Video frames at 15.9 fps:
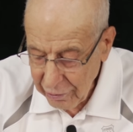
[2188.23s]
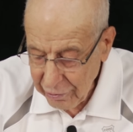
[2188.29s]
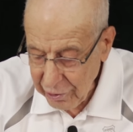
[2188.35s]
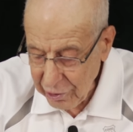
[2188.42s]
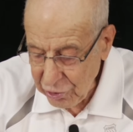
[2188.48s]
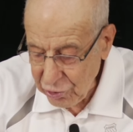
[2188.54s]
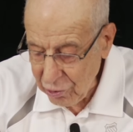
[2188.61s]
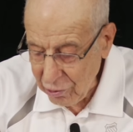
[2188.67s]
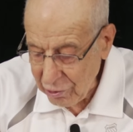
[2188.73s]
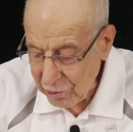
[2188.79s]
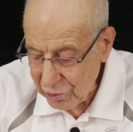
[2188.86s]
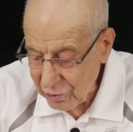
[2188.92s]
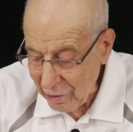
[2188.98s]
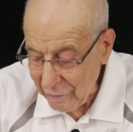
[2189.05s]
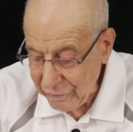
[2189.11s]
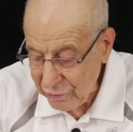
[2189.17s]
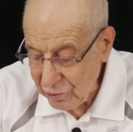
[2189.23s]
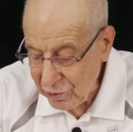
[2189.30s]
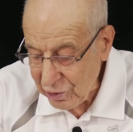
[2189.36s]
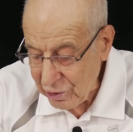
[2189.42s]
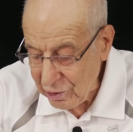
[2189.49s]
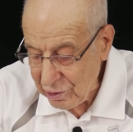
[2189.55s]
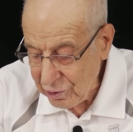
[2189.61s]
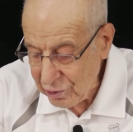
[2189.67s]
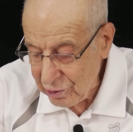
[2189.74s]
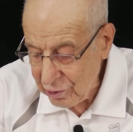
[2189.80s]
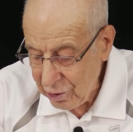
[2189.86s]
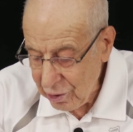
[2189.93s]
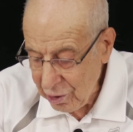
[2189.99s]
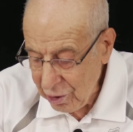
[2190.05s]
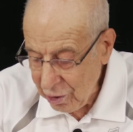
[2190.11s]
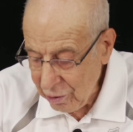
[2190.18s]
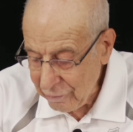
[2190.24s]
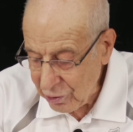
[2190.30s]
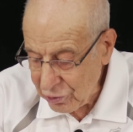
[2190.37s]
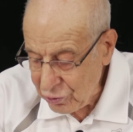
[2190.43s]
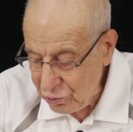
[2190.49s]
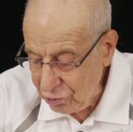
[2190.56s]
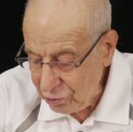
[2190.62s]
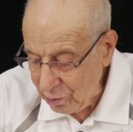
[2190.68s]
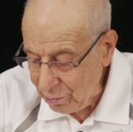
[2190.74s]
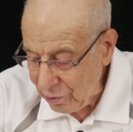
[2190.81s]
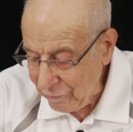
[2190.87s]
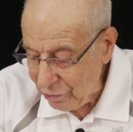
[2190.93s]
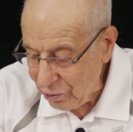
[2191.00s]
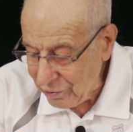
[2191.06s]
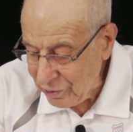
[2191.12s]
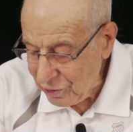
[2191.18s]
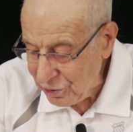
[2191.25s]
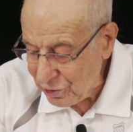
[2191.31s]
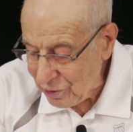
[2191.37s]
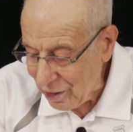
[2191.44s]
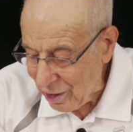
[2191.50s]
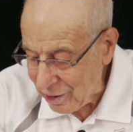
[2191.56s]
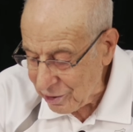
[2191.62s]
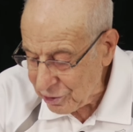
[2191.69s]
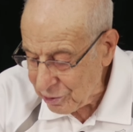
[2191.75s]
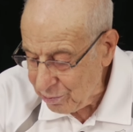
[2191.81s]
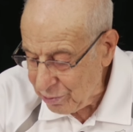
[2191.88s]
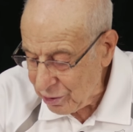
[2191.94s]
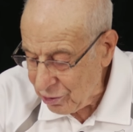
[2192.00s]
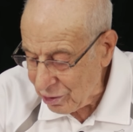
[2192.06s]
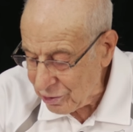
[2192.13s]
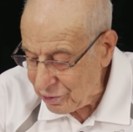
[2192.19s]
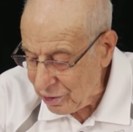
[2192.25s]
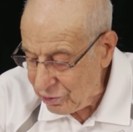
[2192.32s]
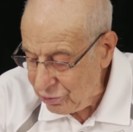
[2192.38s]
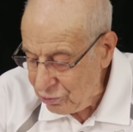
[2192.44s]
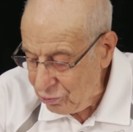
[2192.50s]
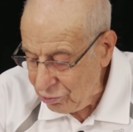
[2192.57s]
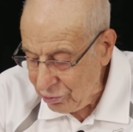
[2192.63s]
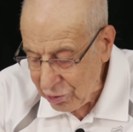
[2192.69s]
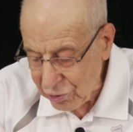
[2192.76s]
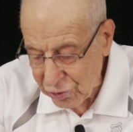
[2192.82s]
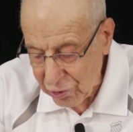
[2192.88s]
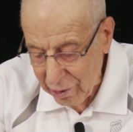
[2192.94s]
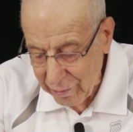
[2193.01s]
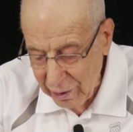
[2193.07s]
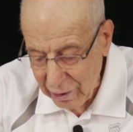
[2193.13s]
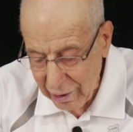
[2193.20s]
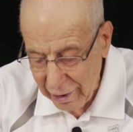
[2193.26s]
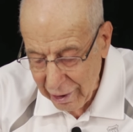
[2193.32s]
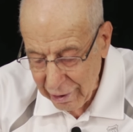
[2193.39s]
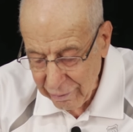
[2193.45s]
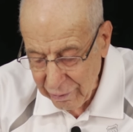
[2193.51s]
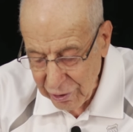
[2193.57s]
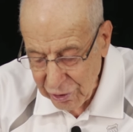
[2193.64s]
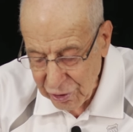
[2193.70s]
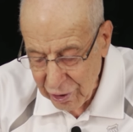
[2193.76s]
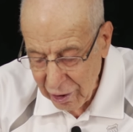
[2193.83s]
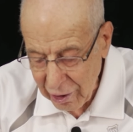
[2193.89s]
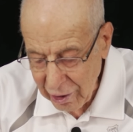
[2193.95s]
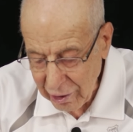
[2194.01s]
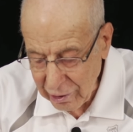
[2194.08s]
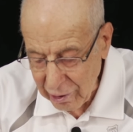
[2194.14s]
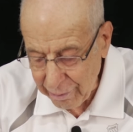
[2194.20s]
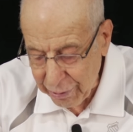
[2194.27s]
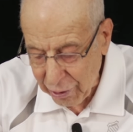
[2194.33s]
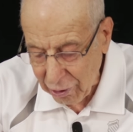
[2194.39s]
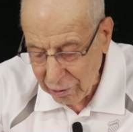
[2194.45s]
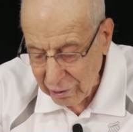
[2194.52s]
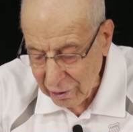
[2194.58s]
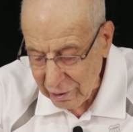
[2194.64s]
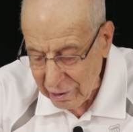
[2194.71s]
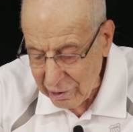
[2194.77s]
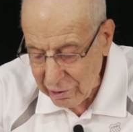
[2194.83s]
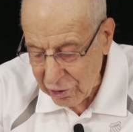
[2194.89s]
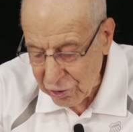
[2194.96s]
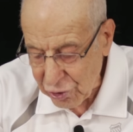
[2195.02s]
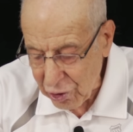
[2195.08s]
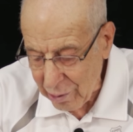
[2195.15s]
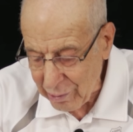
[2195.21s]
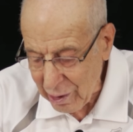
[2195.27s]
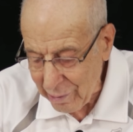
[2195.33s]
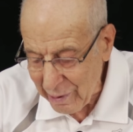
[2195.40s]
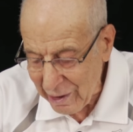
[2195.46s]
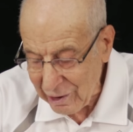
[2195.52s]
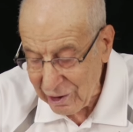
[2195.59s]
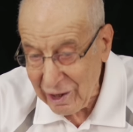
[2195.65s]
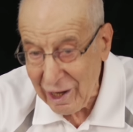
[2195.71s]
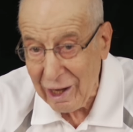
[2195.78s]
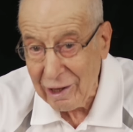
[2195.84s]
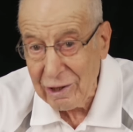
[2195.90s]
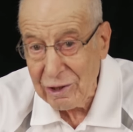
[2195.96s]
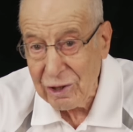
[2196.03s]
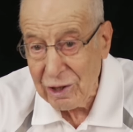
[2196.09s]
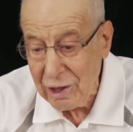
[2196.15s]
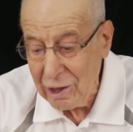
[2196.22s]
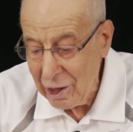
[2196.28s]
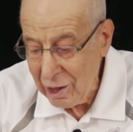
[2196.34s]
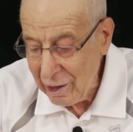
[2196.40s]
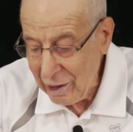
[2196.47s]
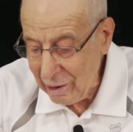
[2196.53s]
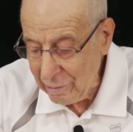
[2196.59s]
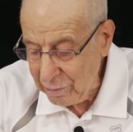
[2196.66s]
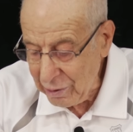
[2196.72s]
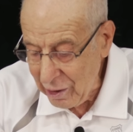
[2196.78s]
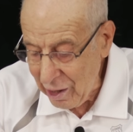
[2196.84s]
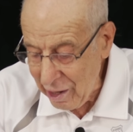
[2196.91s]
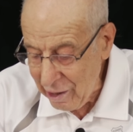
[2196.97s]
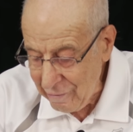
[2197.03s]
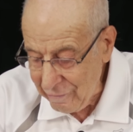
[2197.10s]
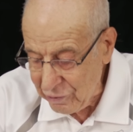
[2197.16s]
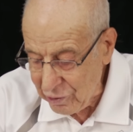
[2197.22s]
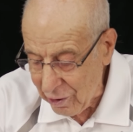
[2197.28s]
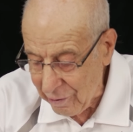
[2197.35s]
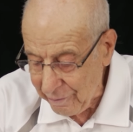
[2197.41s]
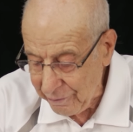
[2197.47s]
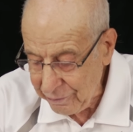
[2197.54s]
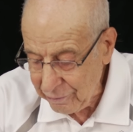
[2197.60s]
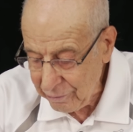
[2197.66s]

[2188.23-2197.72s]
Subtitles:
the Jewish refugees were suitable for these tasks because they knew the German language and, importantly, the German mentality and behavior